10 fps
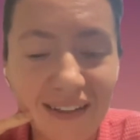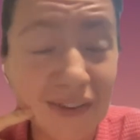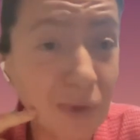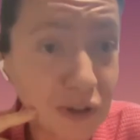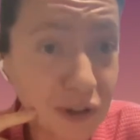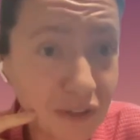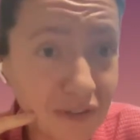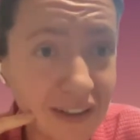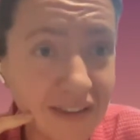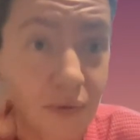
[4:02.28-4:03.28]
In
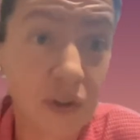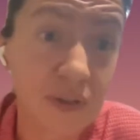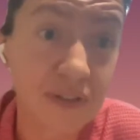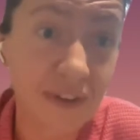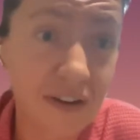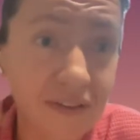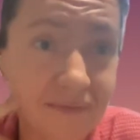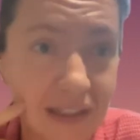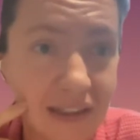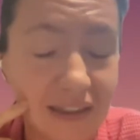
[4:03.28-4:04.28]
Moldova, which was
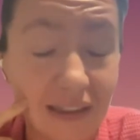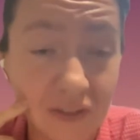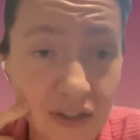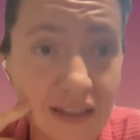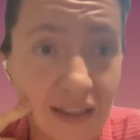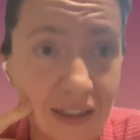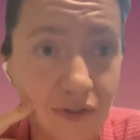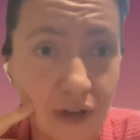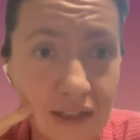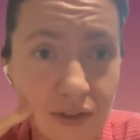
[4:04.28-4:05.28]
very interesting
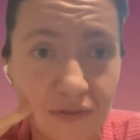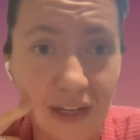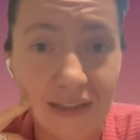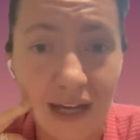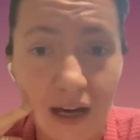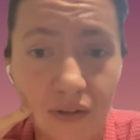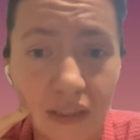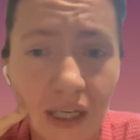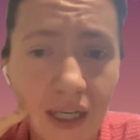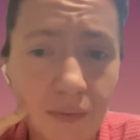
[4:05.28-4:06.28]
for us to find out,
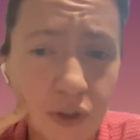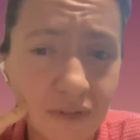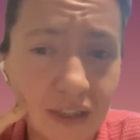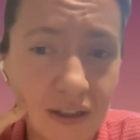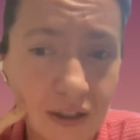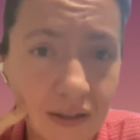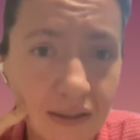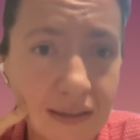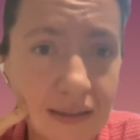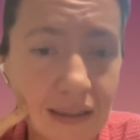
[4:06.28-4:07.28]
in Moldova,
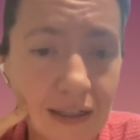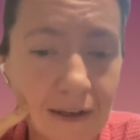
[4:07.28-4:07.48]
girls